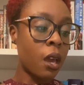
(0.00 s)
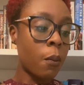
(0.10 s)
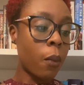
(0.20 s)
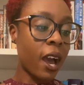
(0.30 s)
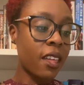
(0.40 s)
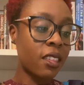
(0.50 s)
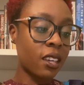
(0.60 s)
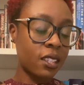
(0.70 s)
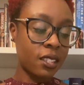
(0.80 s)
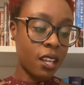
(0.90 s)
by the
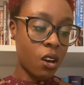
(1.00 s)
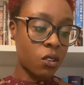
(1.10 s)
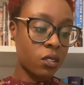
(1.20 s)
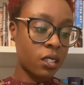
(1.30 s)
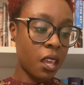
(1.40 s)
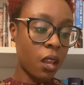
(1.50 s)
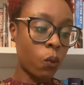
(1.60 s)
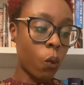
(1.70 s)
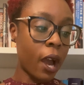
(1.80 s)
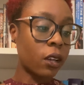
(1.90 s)
gazelles
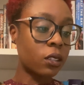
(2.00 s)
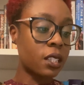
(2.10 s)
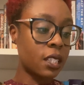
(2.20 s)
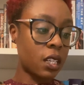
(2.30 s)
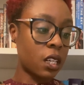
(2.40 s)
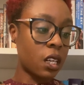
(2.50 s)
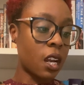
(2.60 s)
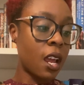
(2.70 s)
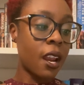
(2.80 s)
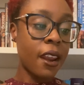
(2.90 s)
and wild deer,
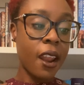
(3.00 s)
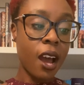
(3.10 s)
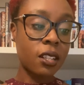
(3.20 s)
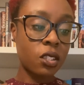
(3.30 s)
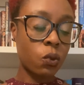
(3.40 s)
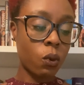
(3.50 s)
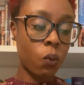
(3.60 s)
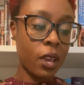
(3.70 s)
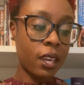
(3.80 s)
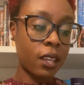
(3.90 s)
not to
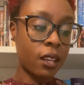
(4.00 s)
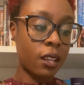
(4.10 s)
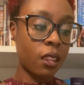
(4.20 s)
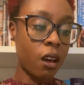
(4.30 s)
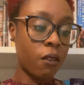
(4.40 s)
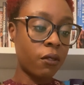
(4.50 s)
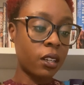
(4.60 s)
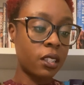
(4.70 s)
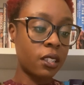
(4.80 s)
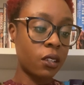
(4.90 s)
awaken love
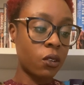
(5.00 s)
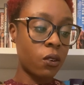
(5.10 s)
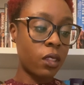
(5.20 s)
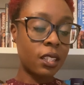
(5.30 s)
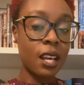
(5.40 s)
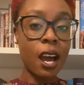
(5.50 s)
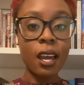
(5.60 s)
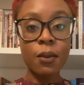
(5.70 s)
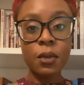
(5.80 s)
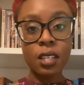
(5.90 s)
until the
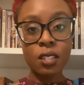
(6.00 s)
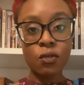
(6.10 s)
time is